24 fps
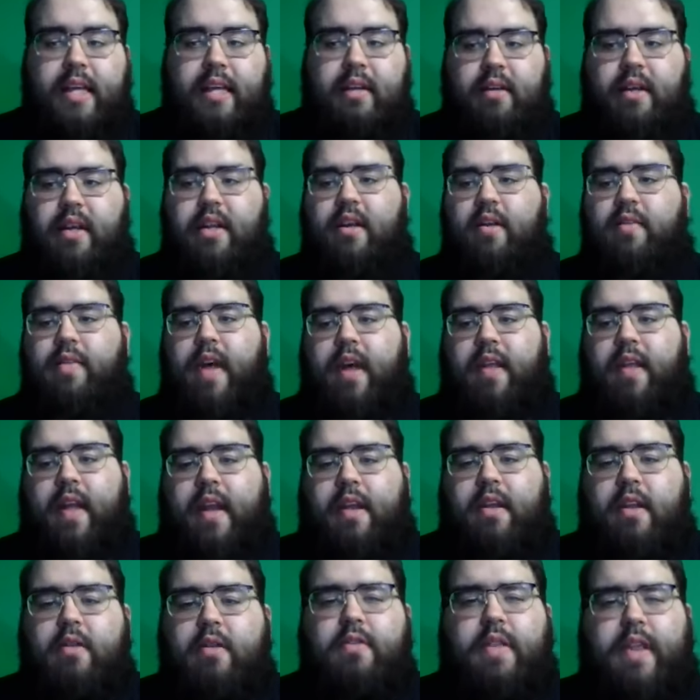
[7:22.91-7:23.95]
You know,
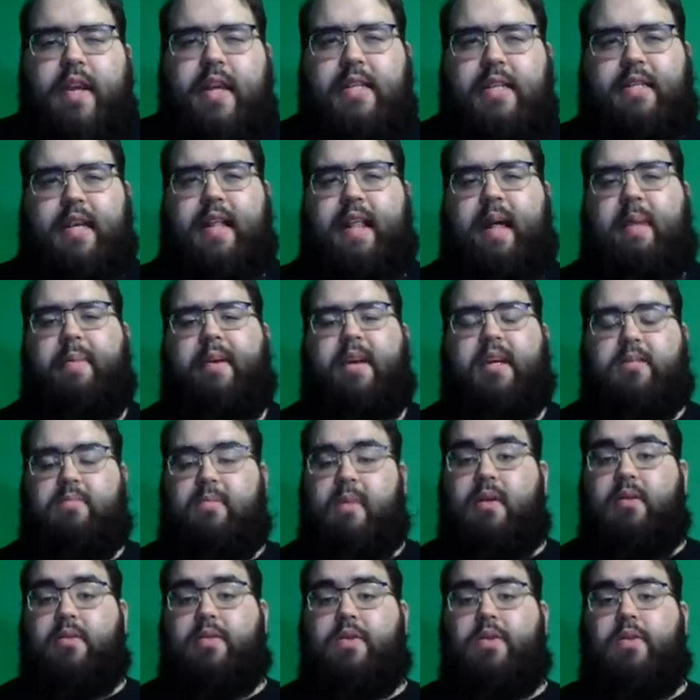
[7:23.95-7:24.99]
they do things like that because
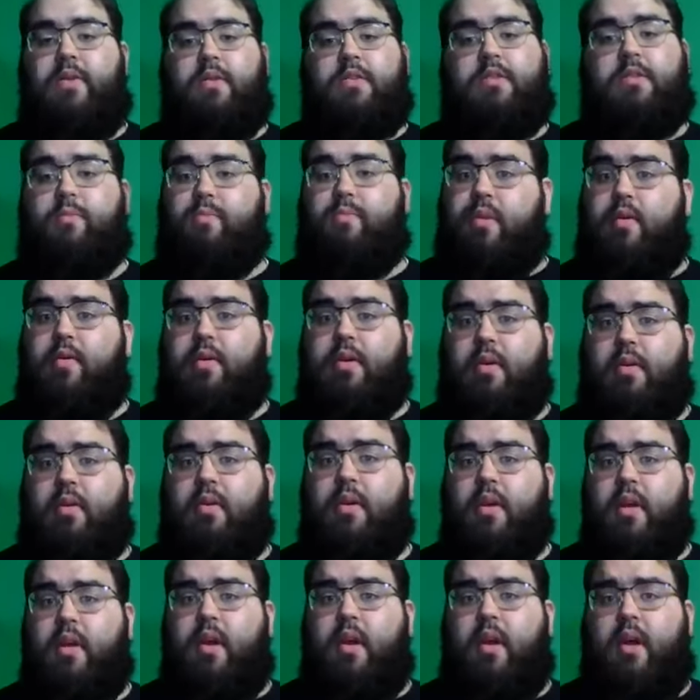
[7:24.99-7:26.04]
middle schoolers are brutal.
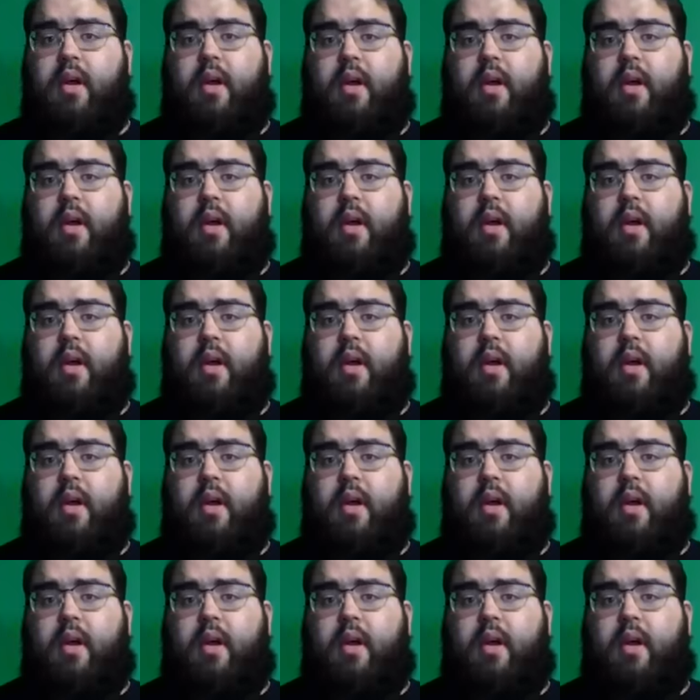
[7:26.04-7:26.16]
